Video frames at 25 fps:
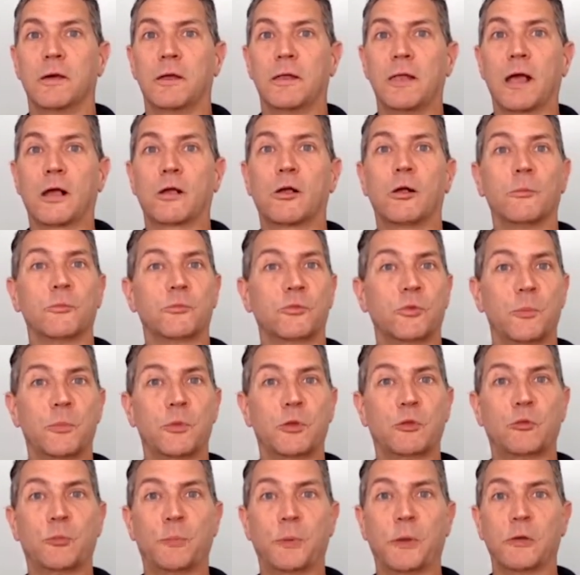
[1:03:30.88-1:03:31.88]
And that comes from
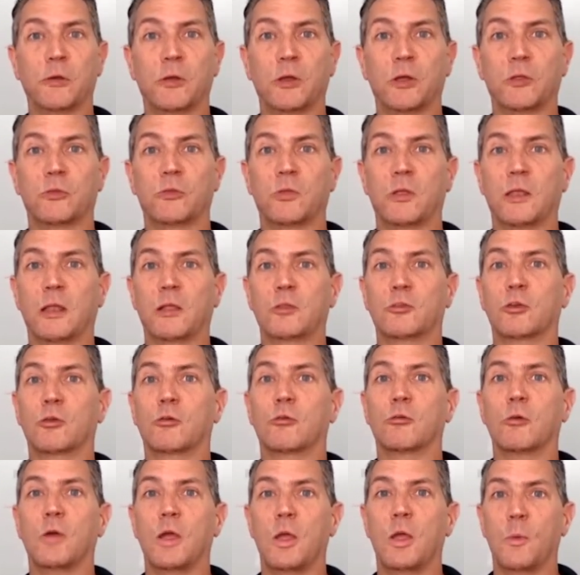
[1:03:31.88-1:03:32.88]
experience. And that's a
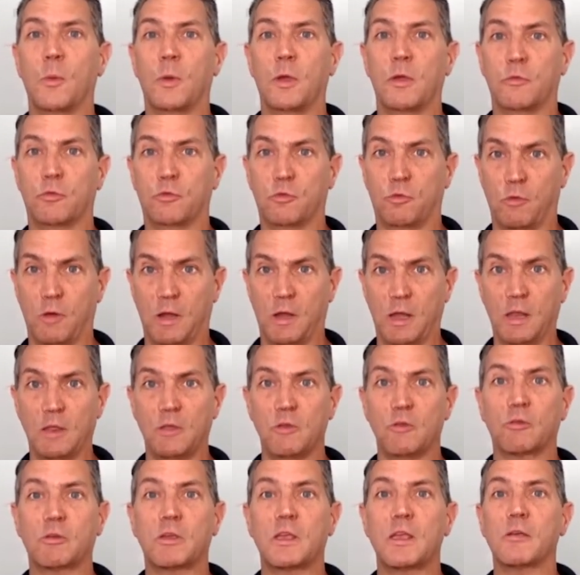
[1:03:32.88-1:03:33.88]
great way of training
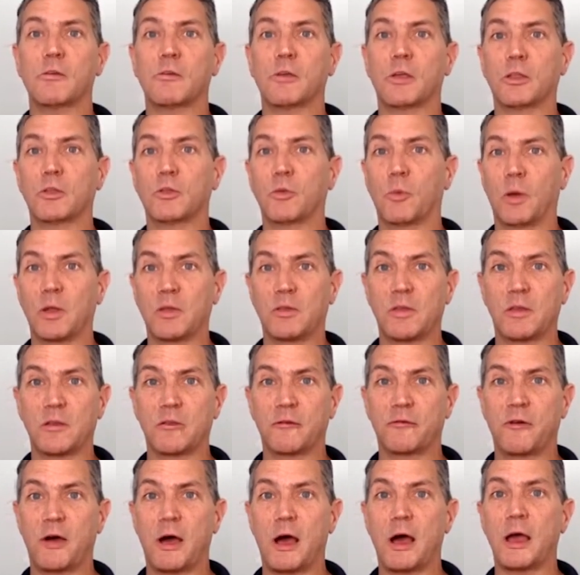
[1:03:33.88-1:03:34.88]
your hearing to
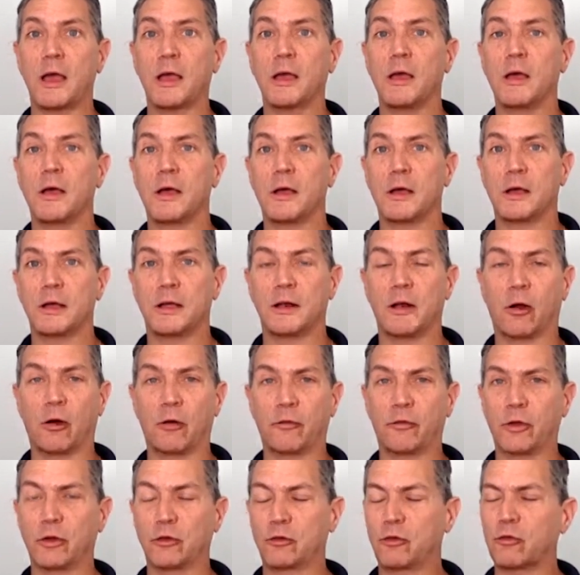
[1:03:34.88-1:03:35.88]
identify, you know,
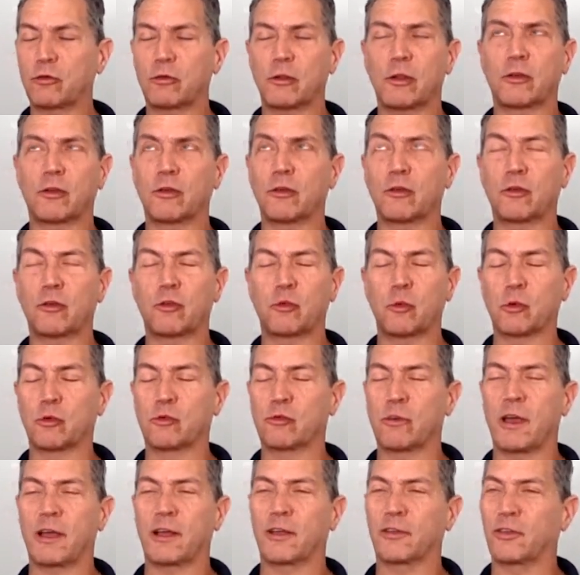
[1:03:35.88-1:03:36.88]
if you're just listening to a
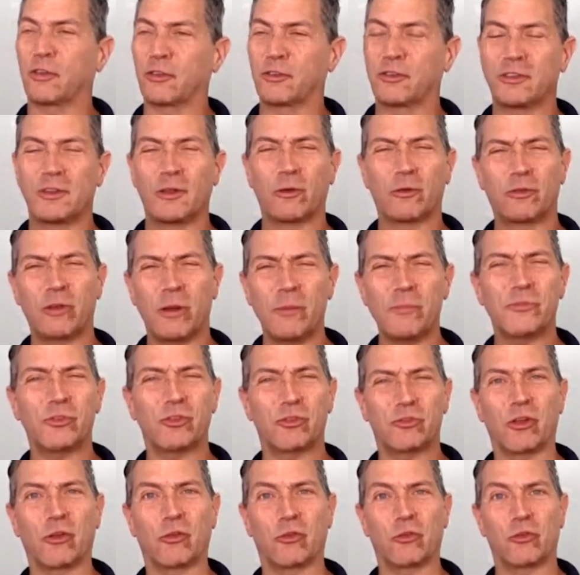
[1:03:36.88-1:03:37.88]
track and says, you know, something just
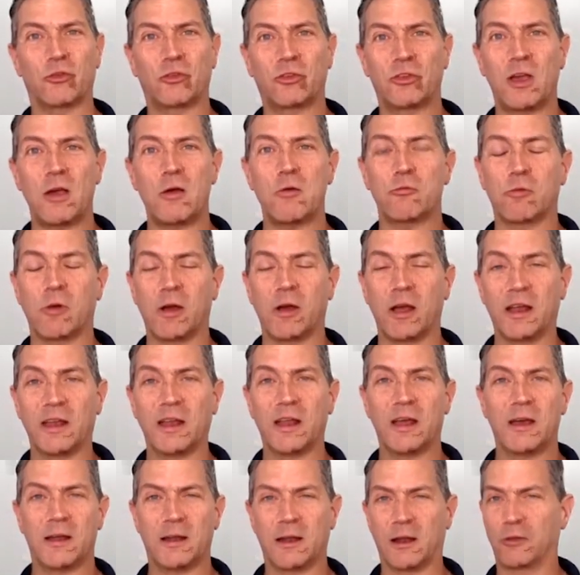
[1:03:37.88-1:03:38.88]
doesn't sound right
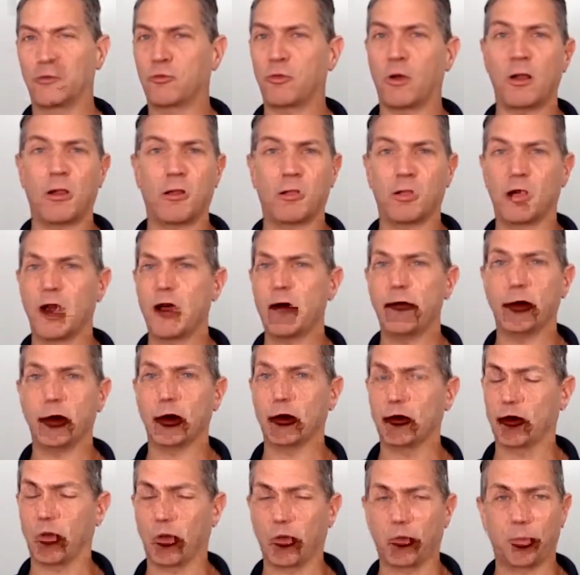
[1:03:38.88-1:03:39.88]
and I tried a level
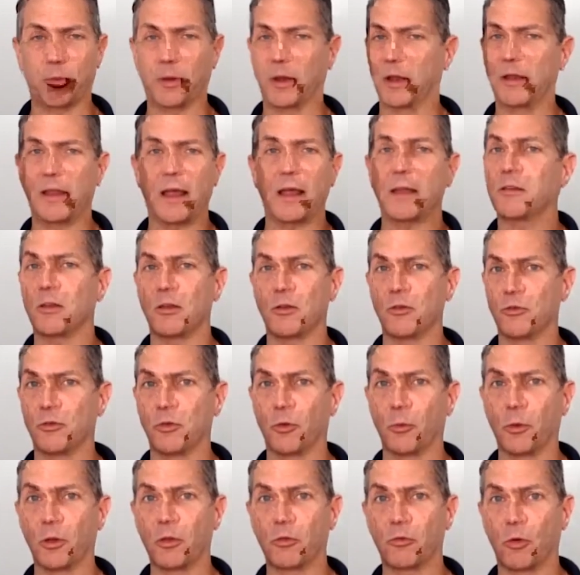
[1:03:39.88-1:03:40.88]
adjustment and that didn't
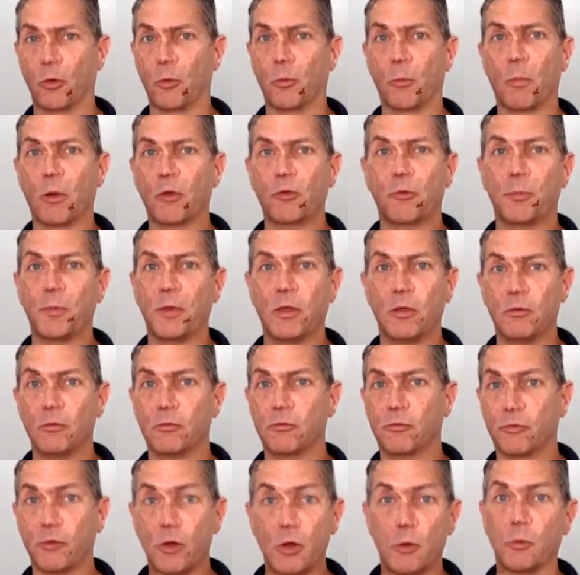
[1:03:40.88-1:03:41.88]
do it. So it must be
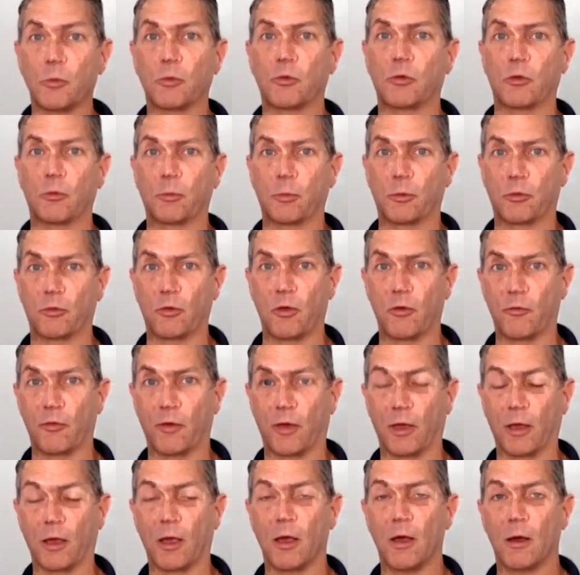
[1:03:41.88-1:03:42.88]
frequency
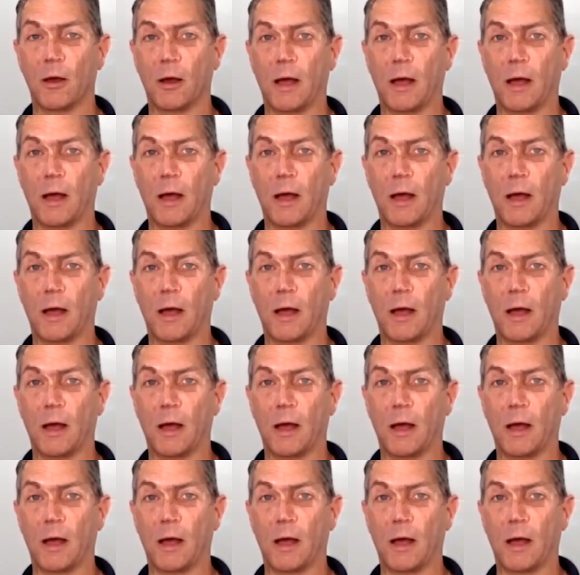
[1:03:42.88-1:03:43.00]
specific.